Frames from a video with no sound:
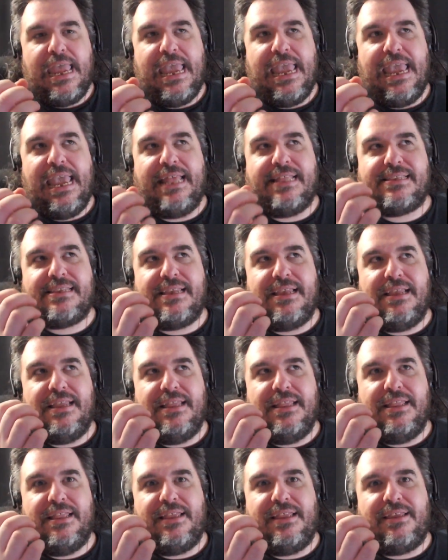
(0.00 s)
it's
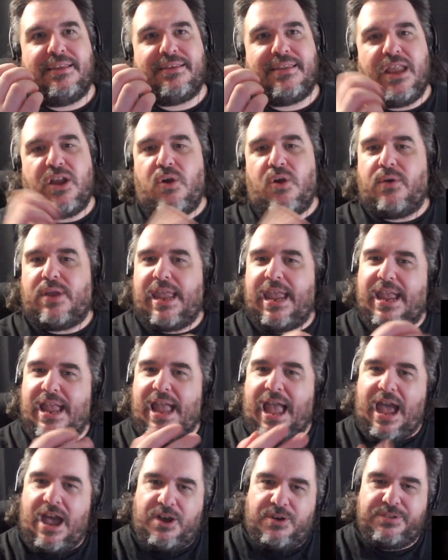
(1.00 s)
like, okay,
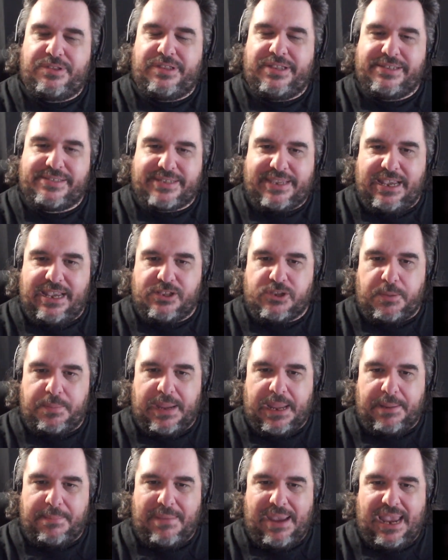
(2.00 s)
how these keys are
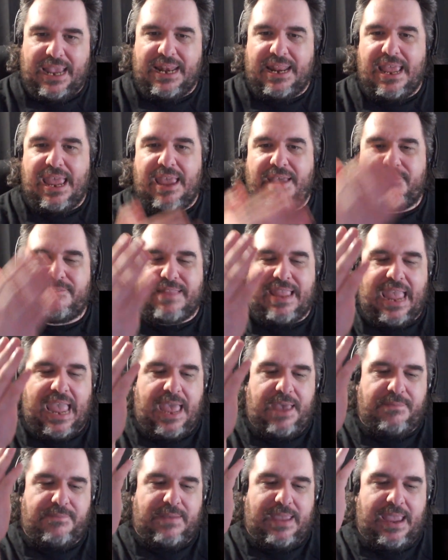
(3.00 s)
being made if they
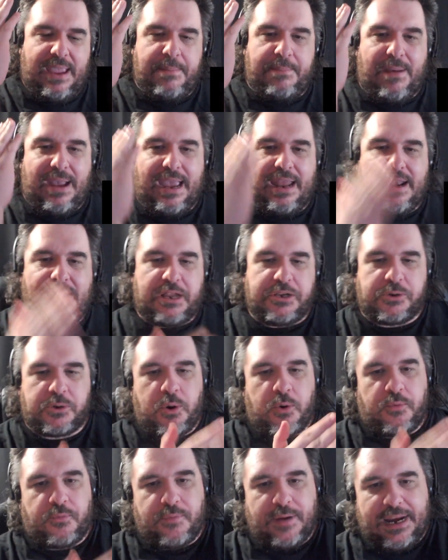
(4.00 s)
have a
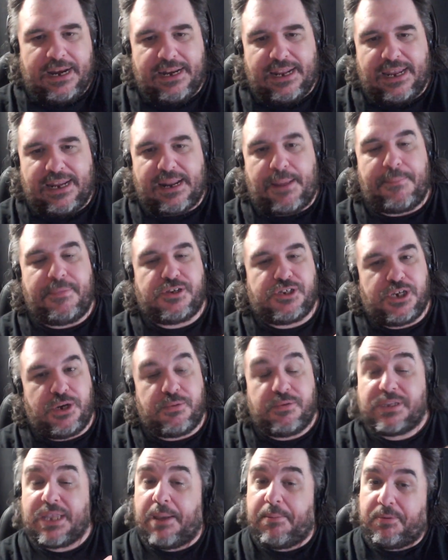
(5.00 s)
biological reading that Bashir
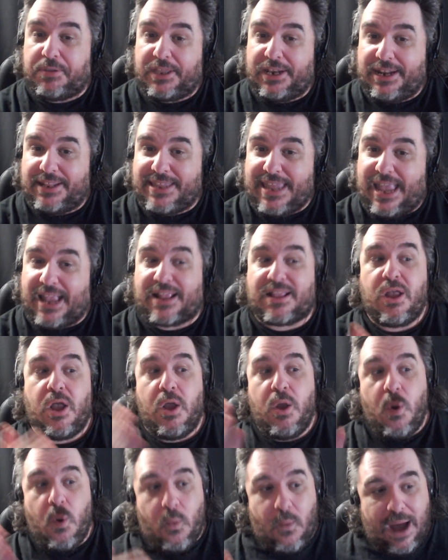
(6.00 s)
was able to detect.
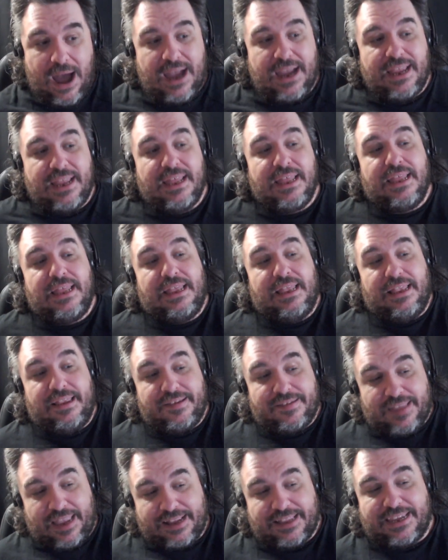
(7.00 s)
Why?
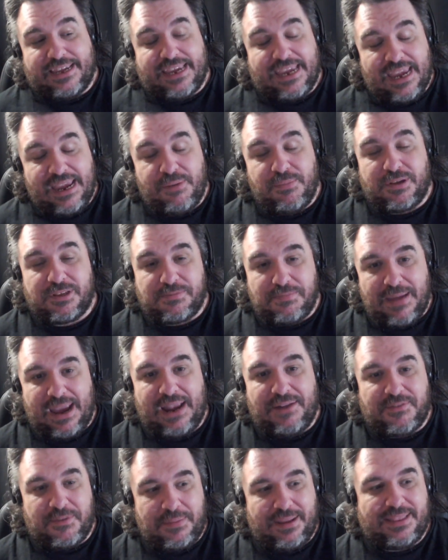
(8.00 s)
It's like the key was
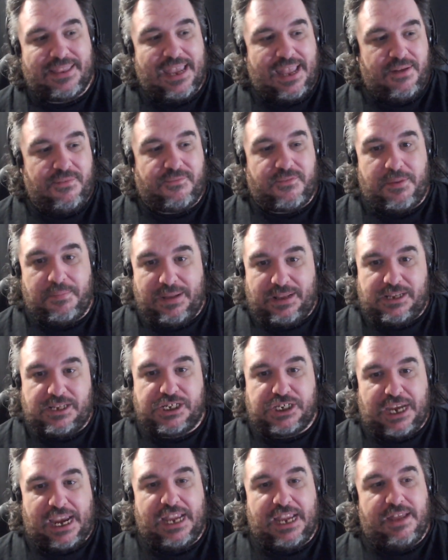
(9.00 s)
made from from
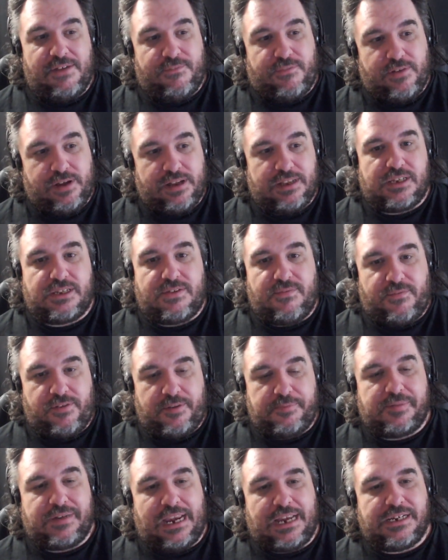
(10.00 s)

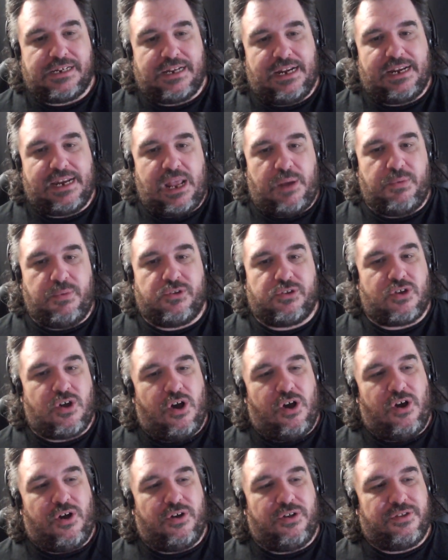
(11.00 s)
changeling that was
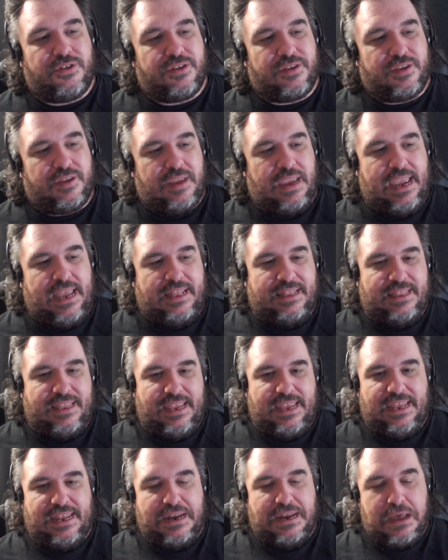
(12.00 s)
caught, and
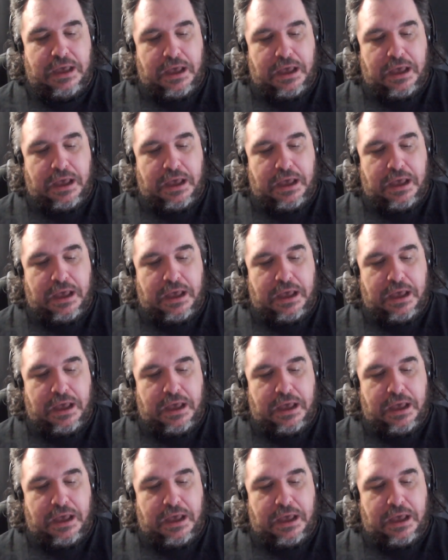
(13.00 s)
then